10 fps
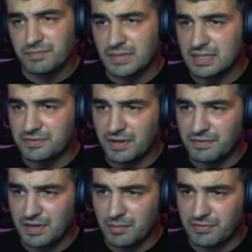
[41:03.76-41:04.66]
That's a
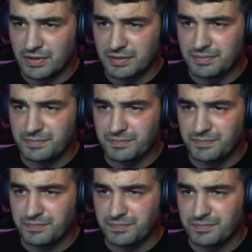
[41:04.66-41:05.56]
5K, my friend.
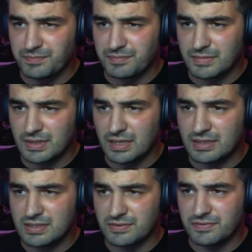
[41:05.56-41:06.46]
That
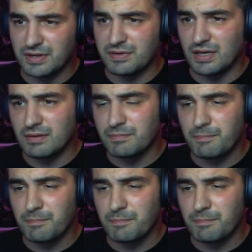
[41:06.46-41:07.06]
is a 5K.